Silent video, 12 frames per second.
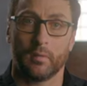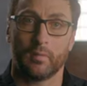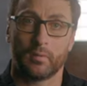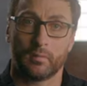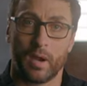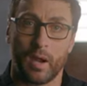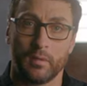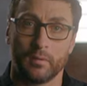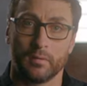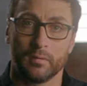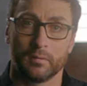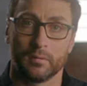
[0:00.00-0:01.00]
I would
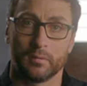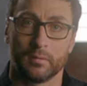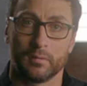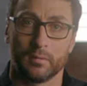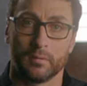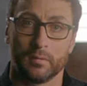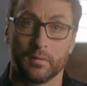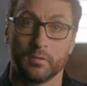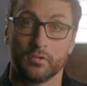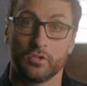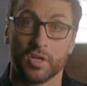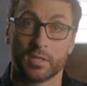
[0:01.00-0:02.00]
rather
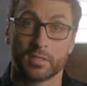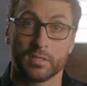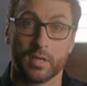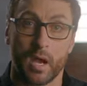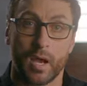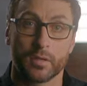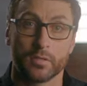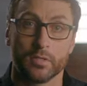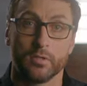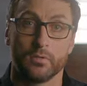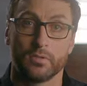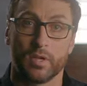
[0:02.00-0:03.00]
just not
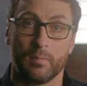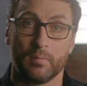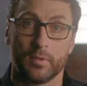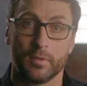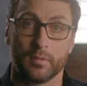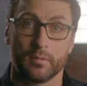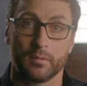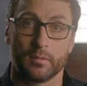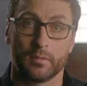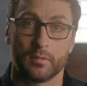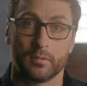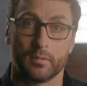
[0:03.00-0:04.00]
do something
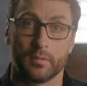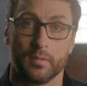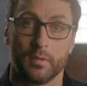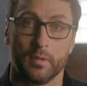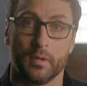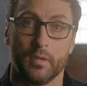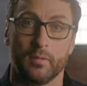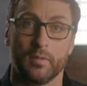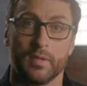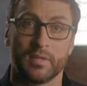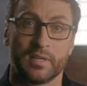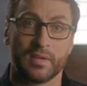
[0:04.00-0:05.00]

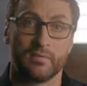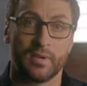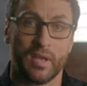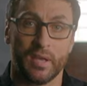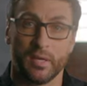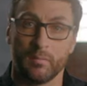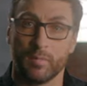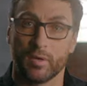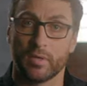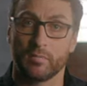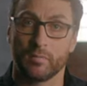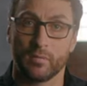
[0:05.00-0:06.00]
than to give
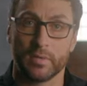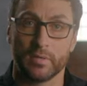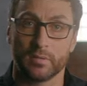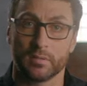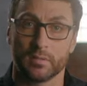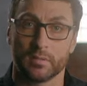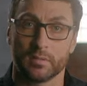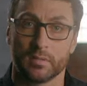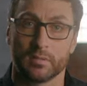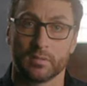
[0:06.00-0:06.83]
anybody reason